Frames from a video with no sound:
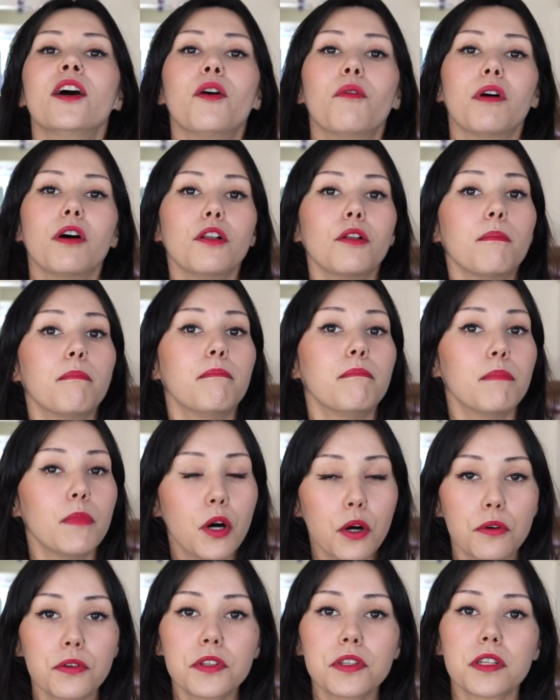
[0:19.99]
Well,
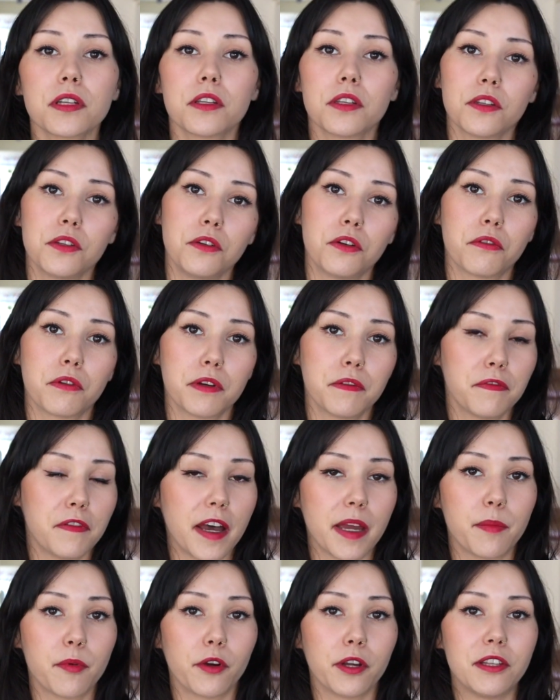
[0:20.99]
most uterine
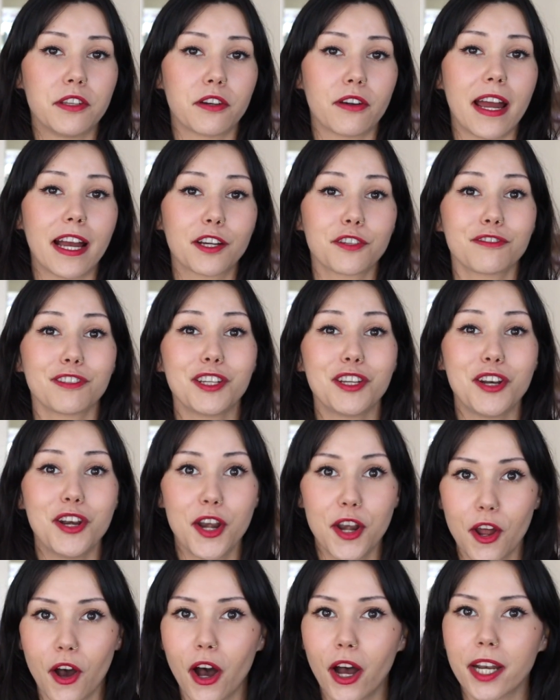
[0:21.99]
fibroids are actually
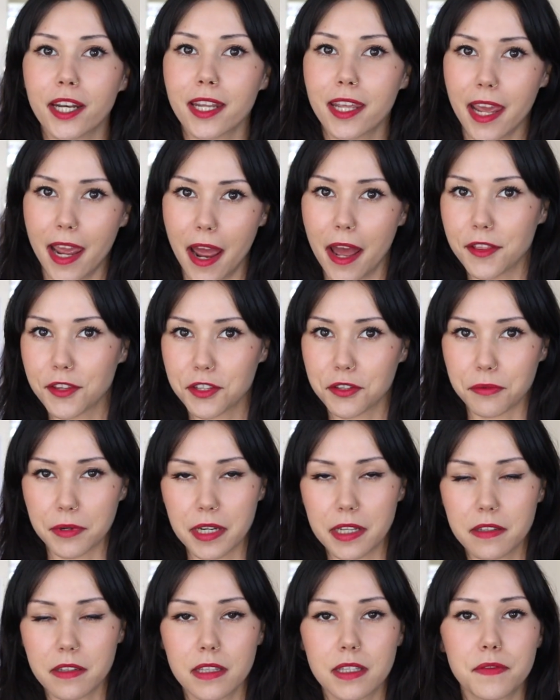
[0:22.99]

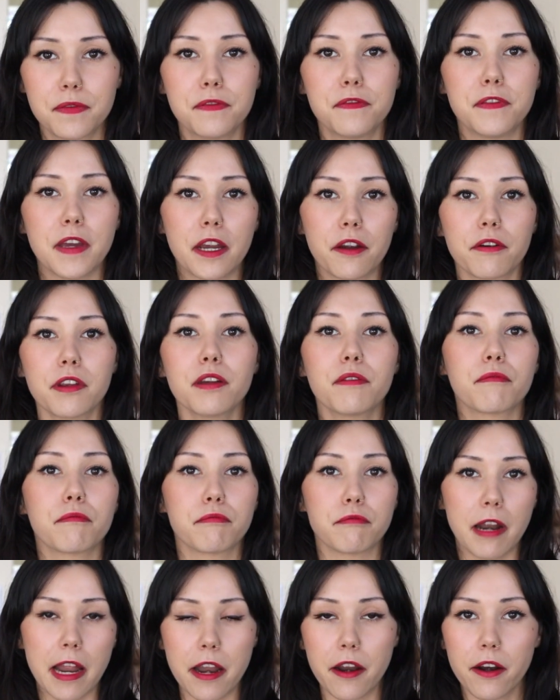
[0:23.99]
non-cancerous. It's very
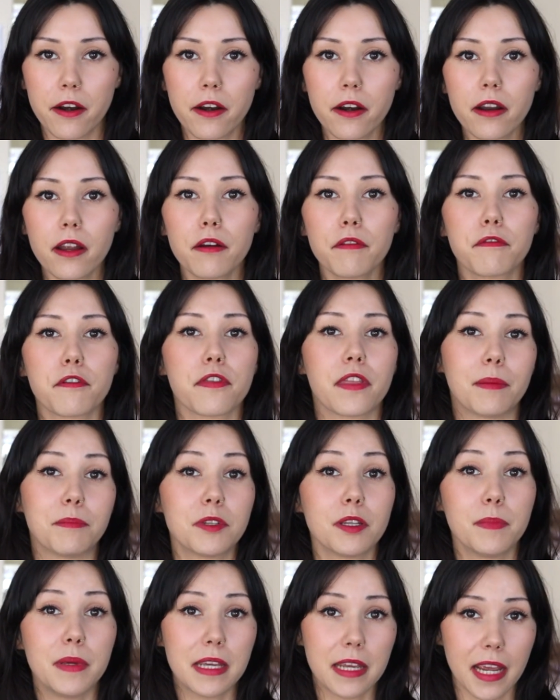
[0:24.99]
rare for them
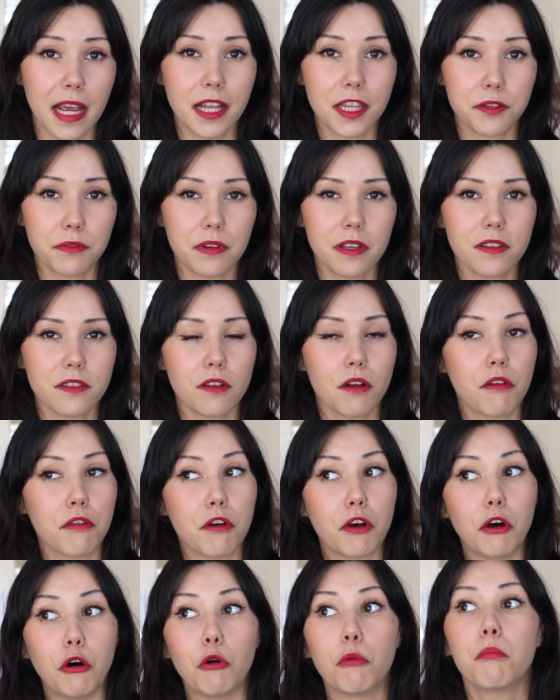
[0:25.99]
to be cancerous,
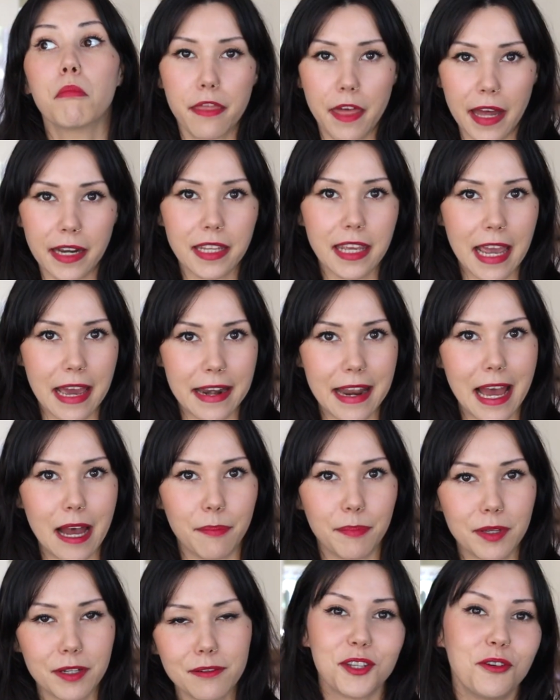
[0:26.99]
although that can
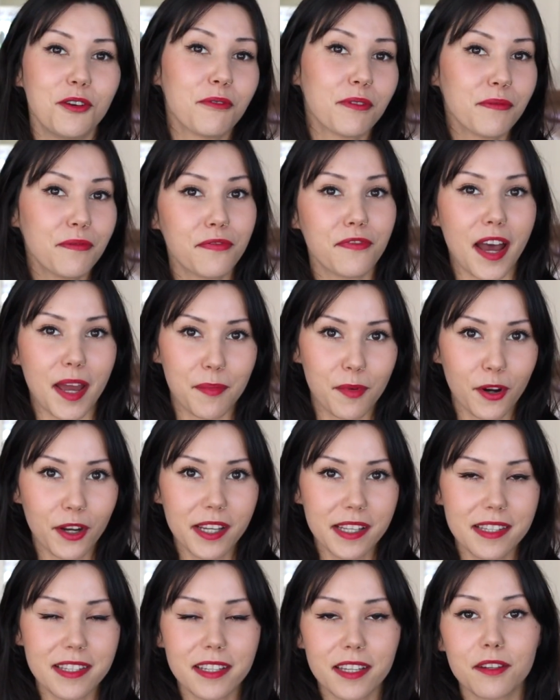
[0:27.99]
happen. Uterine
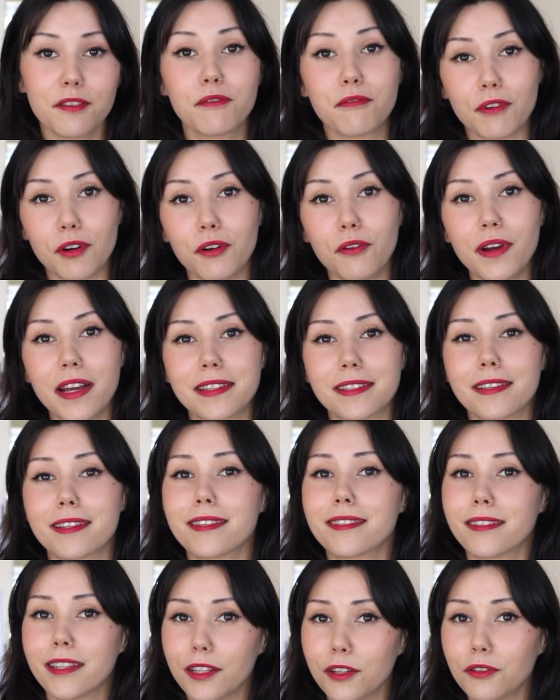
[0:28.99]
fibroids can grow as a
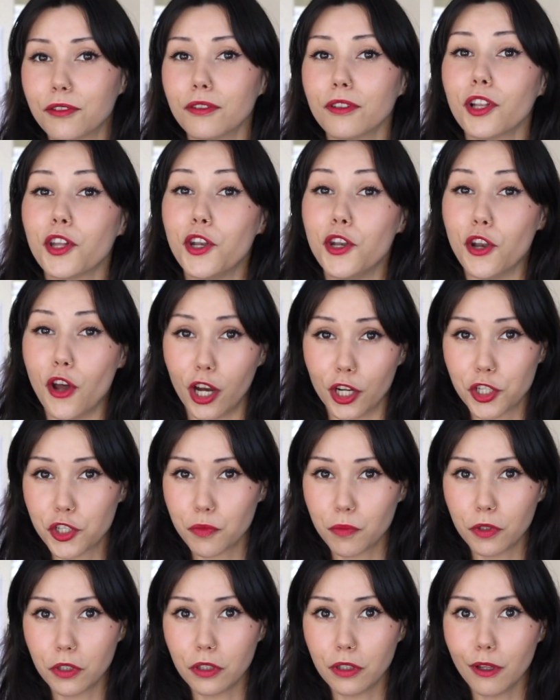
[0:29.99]
single
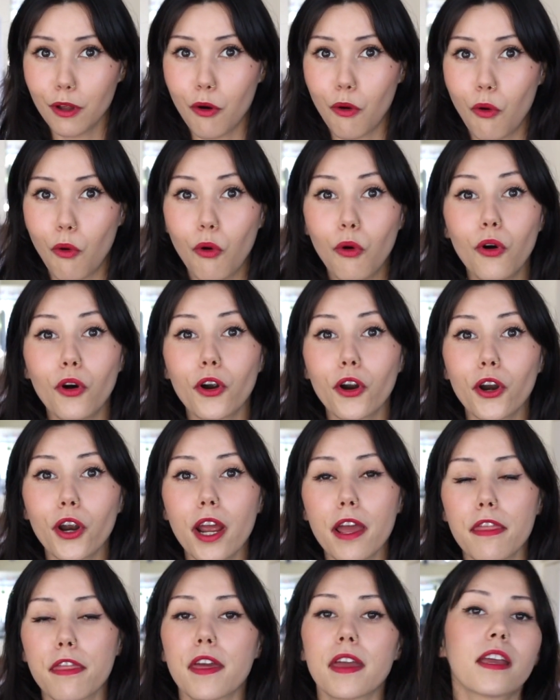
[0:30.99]
nodule
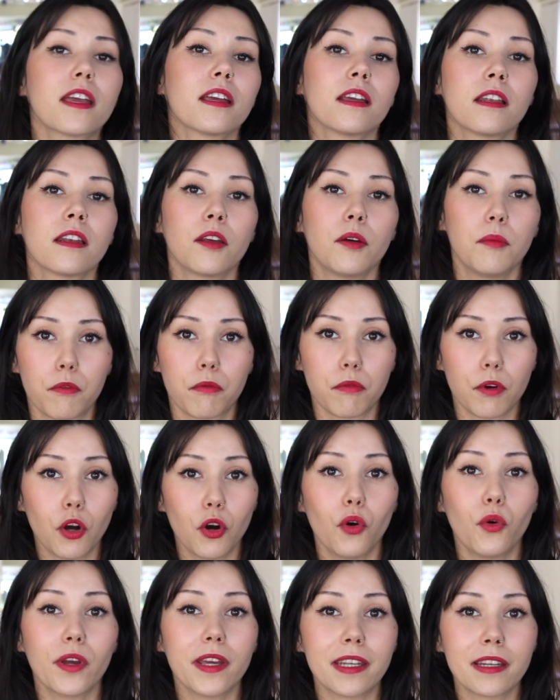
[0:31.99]
or they can
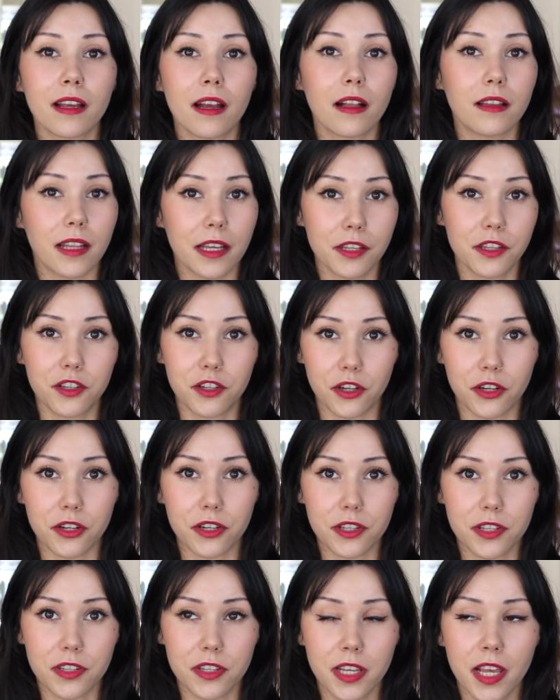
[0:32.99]
grow in
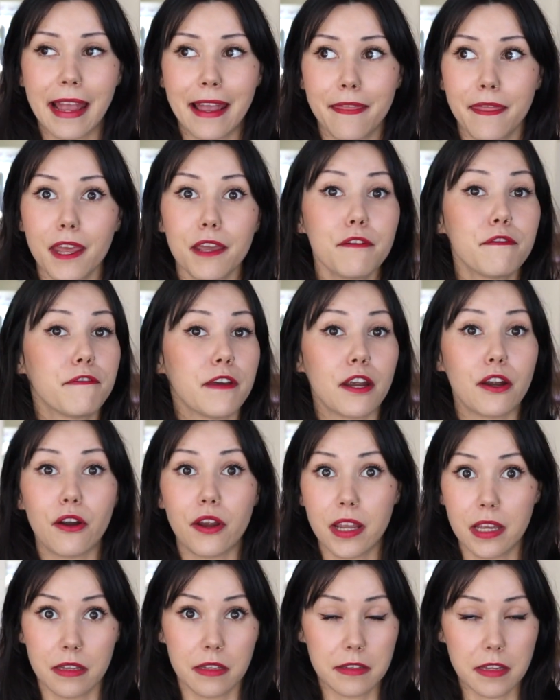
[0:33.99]
clusters and they
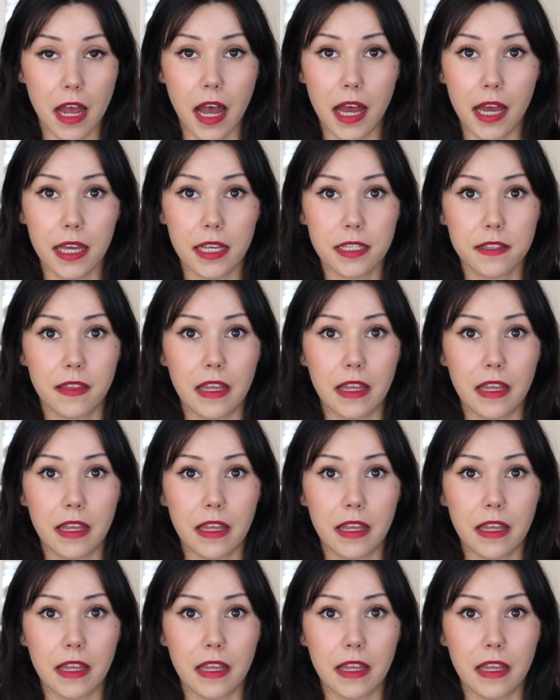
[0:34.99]
vary in size.